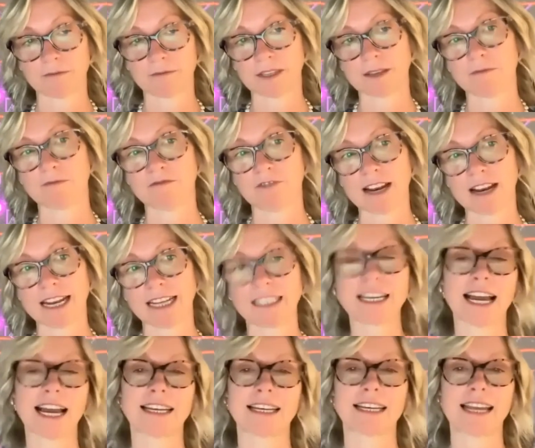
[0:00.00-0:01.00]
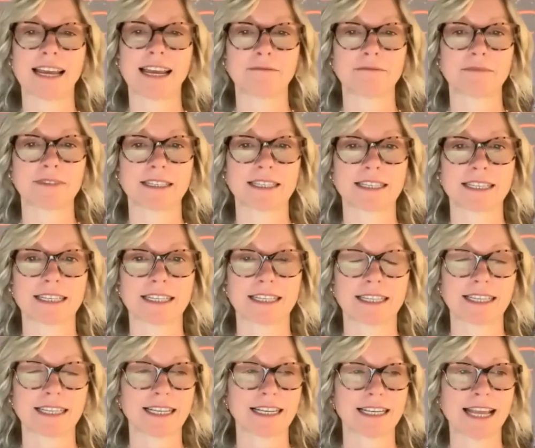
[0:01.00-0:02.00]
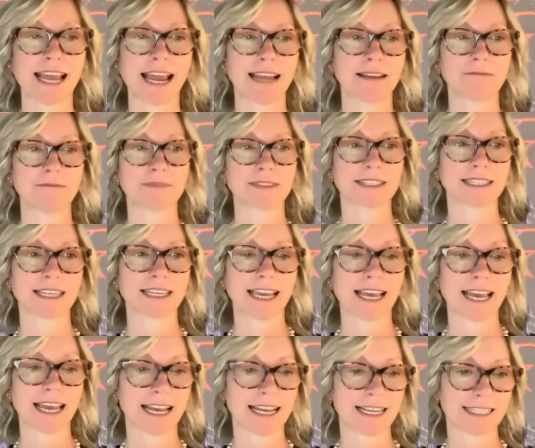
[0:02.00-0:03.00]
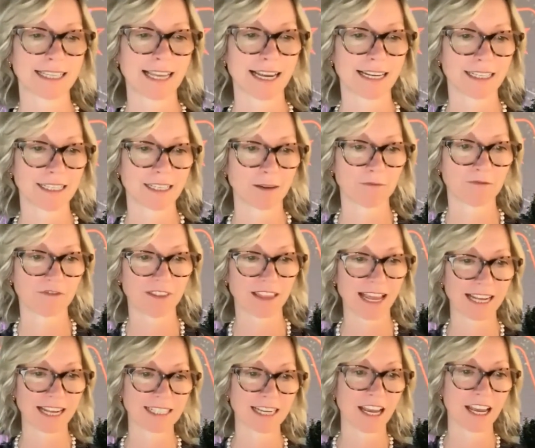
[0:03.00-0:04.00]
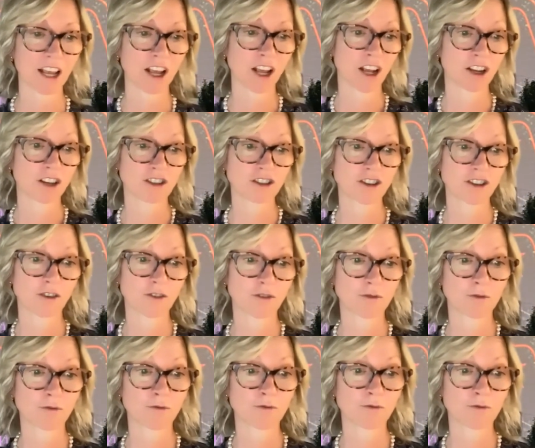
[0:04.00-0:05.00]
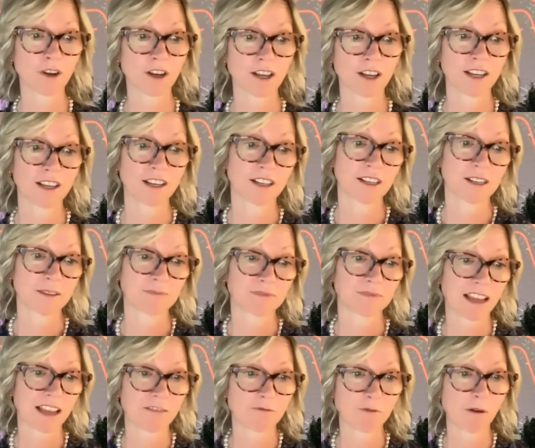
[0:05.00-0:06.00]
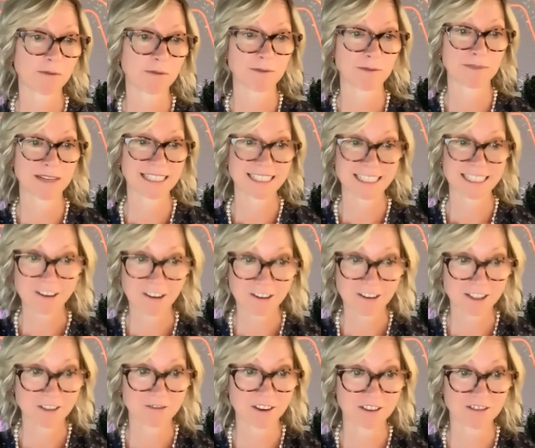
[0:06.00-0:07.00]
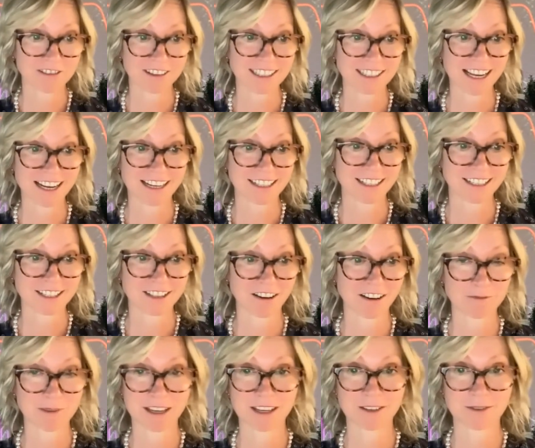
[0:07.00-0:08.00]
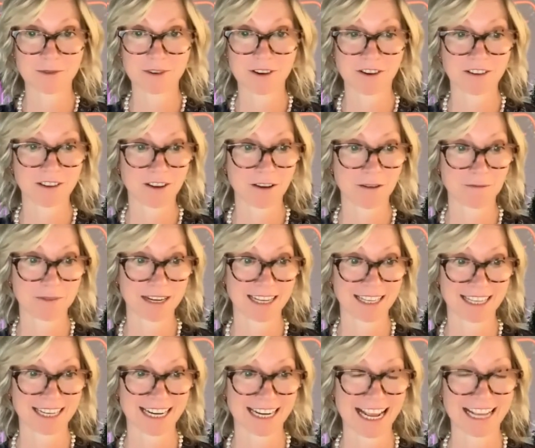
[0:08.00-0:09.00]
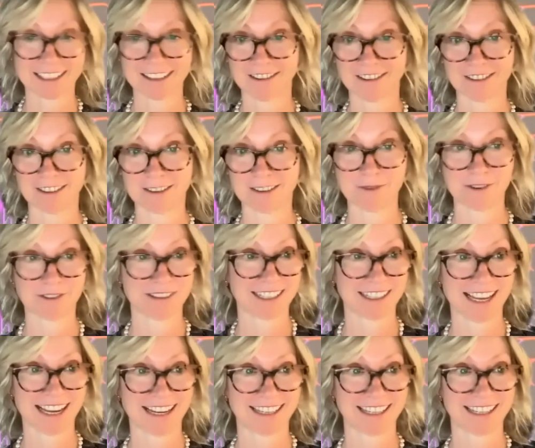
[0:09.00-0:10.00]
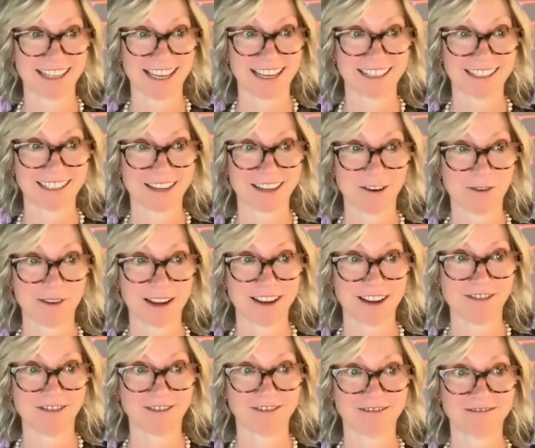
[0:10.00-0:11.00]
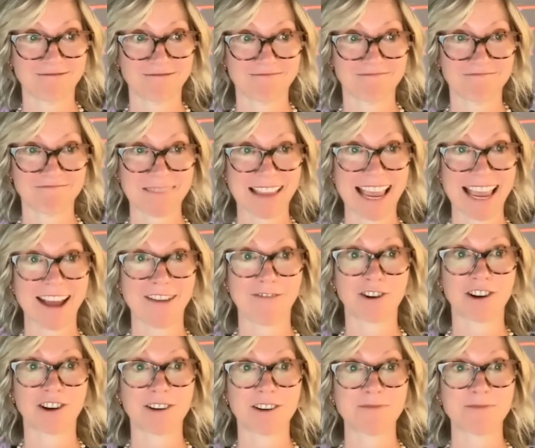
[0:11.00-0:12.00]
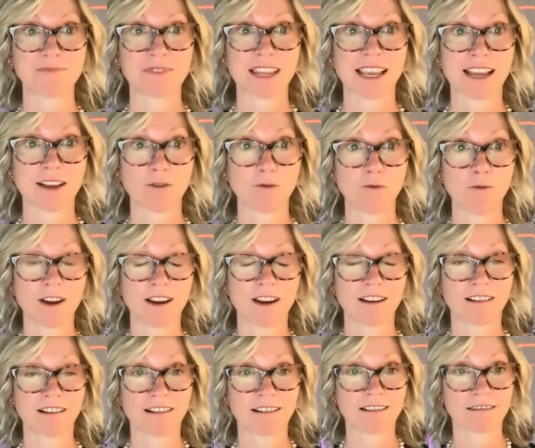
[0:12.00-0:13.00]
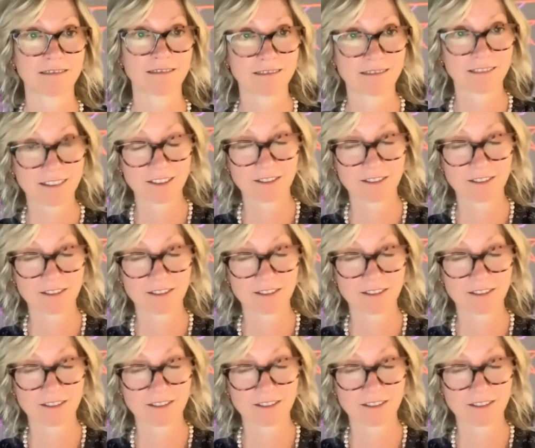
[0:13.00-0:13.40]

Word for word: some some really giant names names uh, signed up for that. So. I have probably missed lots of other exciting stuff because we are the company that has got the most exciting things going on ever. We're